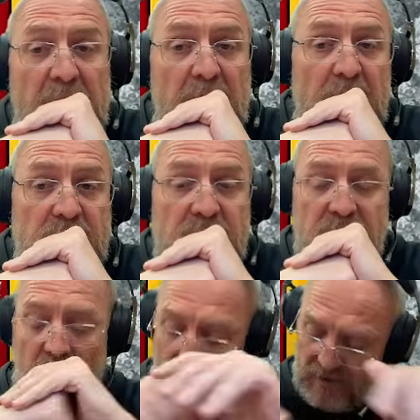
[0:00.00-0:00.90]
So
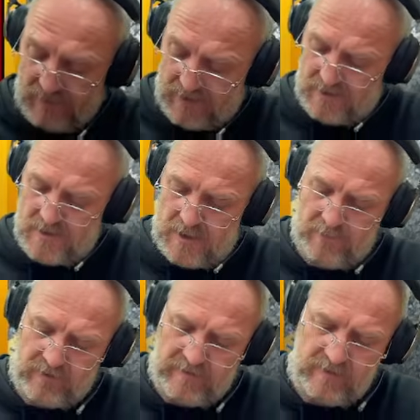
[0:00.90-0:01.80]
it's kind of like a
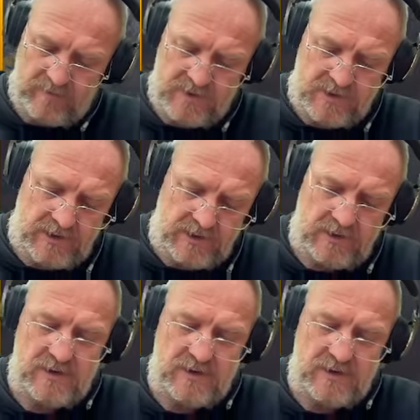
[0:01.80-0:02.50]
temporary machine in